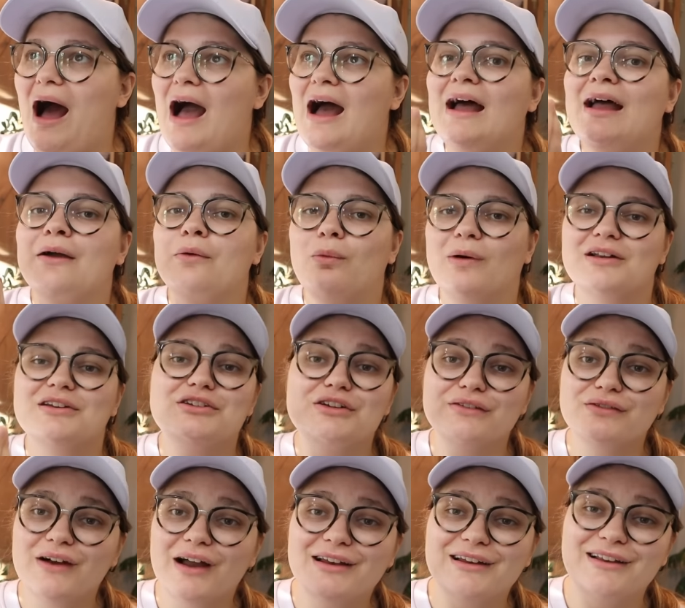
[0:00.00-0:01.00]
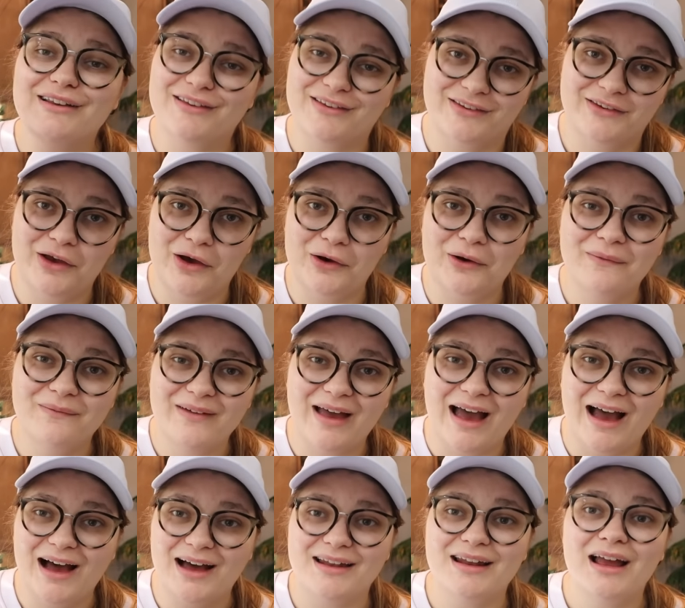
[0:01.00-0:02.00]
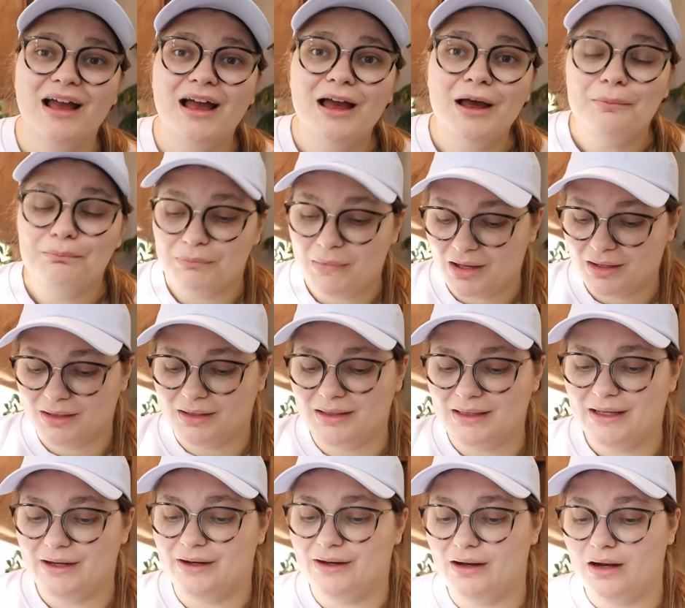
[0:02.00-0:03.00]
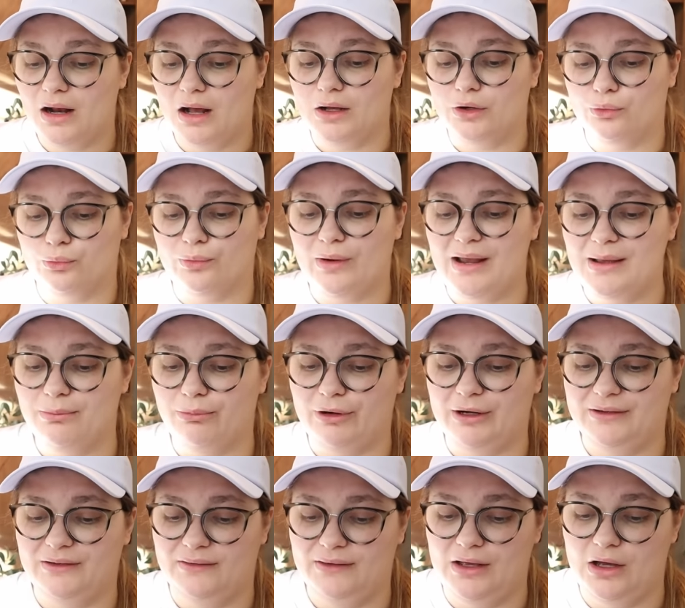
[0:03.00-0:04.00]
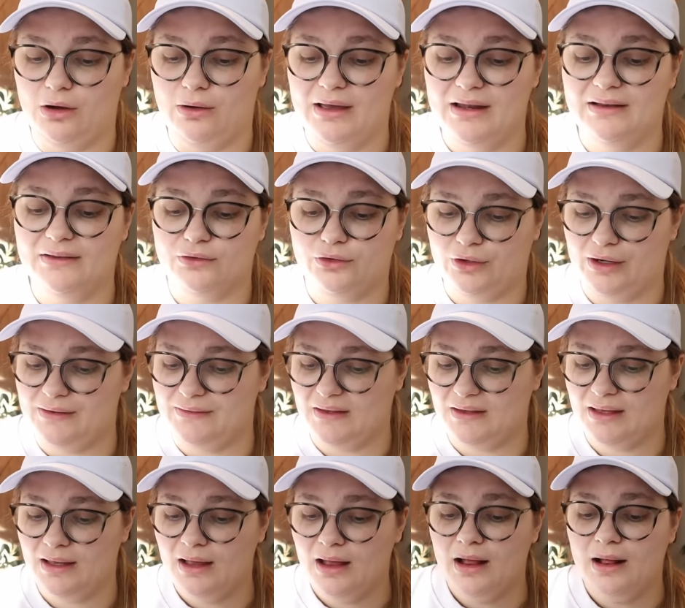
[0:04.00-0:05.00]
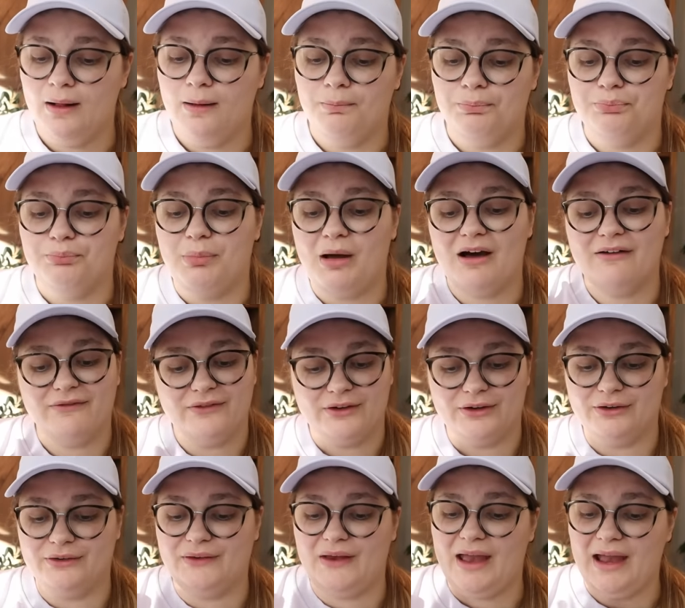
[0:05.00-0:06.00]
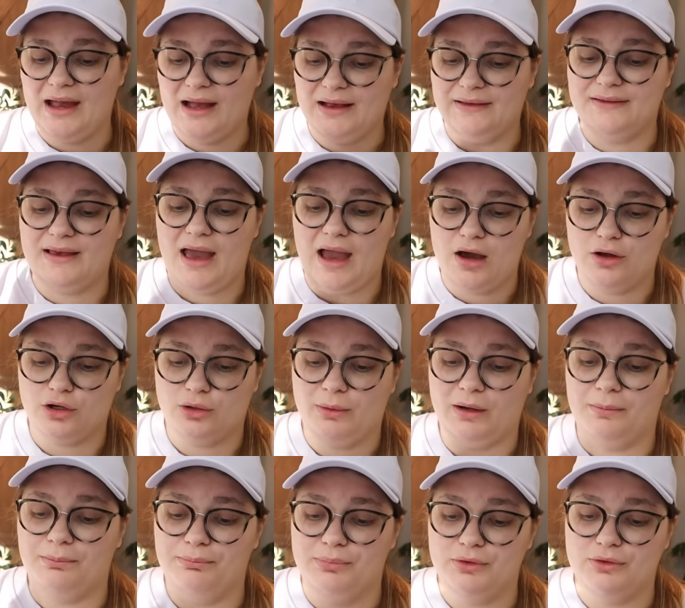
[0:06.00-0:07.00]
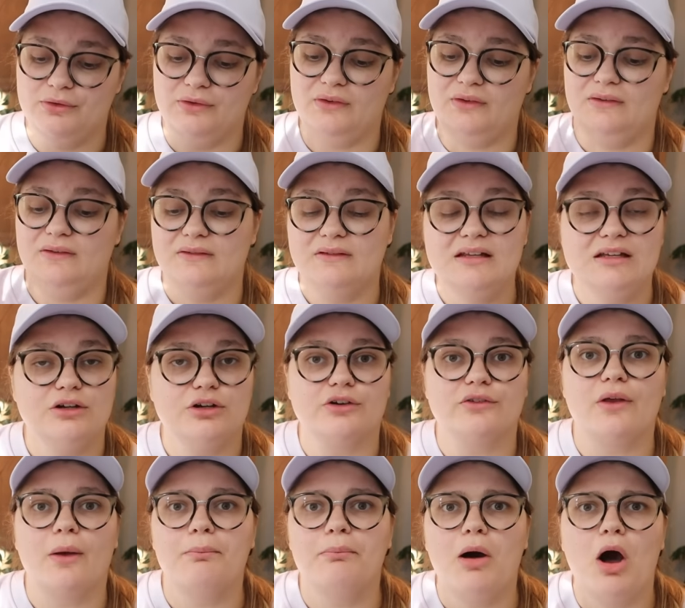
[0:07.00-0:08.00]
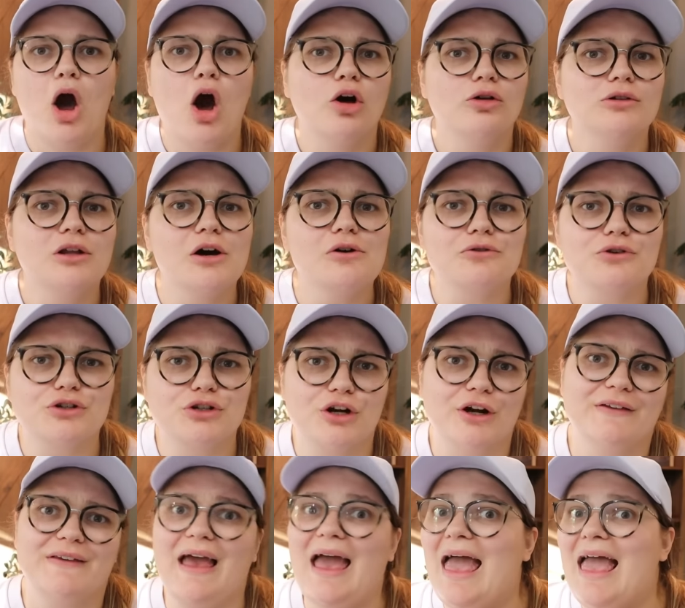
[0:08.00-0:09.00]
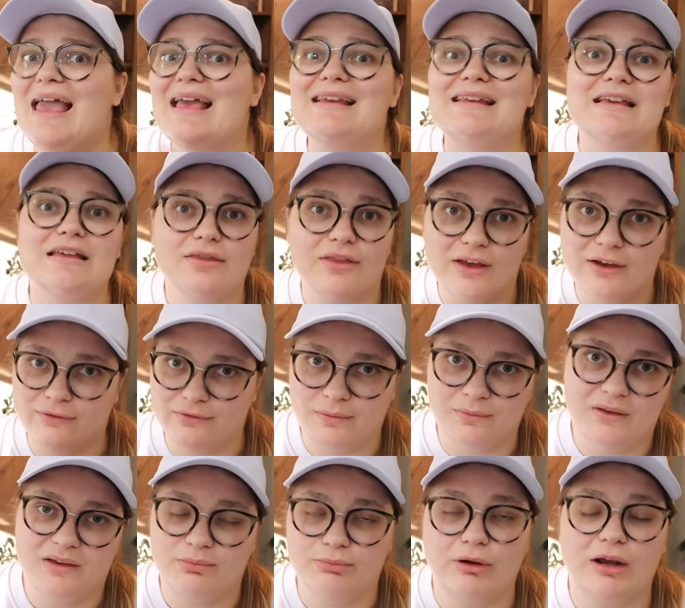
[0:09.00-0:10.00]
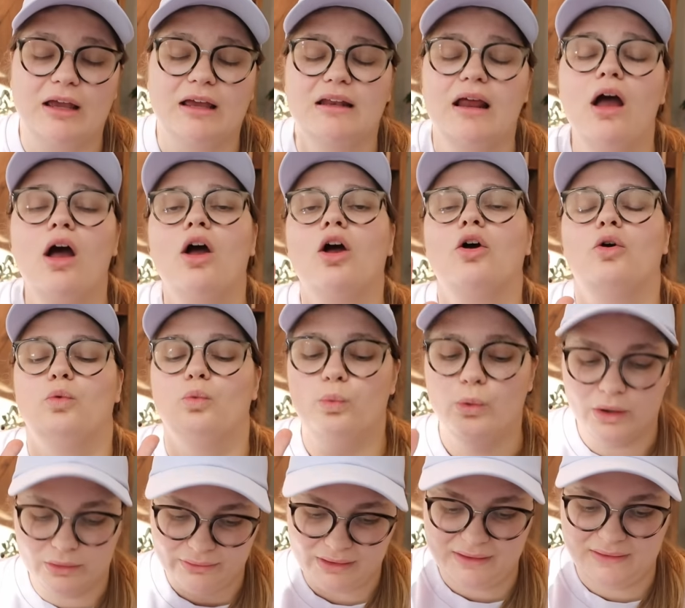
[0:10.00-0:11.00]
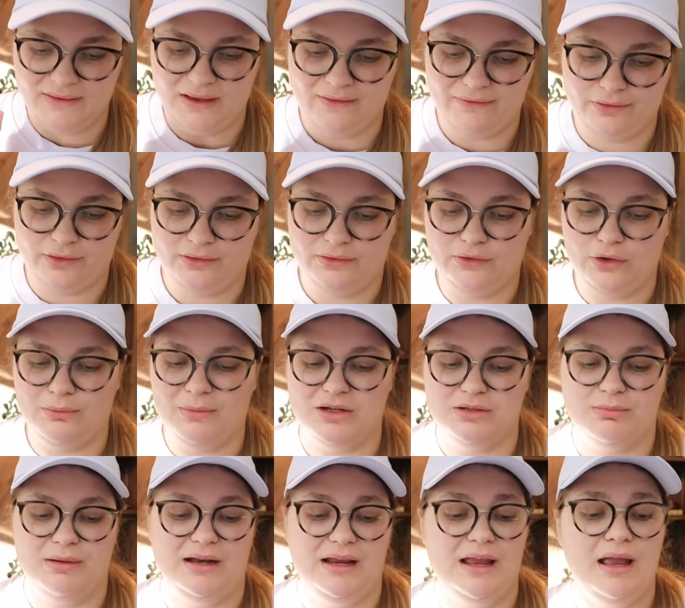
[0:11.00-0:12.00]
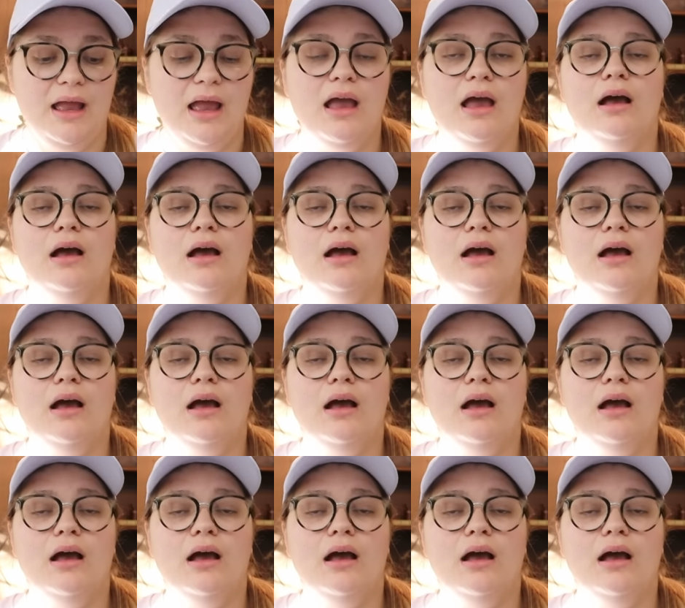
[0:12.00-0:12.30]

I want to find it so bad. Moncler, great brand to know. It is crazy. Puffers, hats, outerwear, boots, sneakers, polo shirts, anything from this brand will resell for so much money.